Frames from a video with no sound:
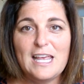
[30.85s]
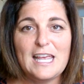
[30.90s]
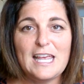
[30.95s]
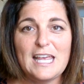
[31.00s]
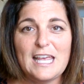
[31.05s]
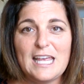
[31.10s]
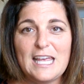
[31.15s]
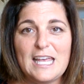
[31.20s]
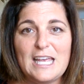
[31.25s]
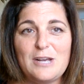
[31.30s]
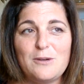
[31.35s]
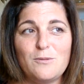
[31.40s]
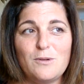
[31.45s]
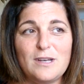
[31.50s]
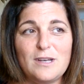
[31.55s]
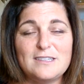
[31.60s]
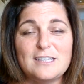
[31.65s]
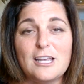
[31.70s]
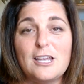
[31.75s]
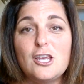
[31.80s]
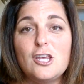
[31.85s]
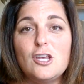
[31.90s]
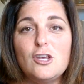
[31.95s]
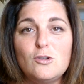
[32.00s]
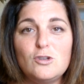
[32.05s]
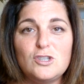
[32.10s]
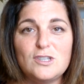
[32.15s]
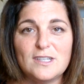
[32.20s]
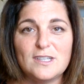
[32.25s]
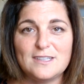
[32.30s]
It was a
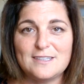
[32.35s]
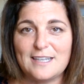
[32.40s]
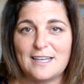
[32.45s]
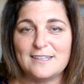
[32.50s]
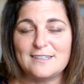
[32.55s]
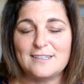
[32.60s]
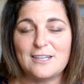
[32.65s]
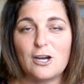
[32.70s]
huge success.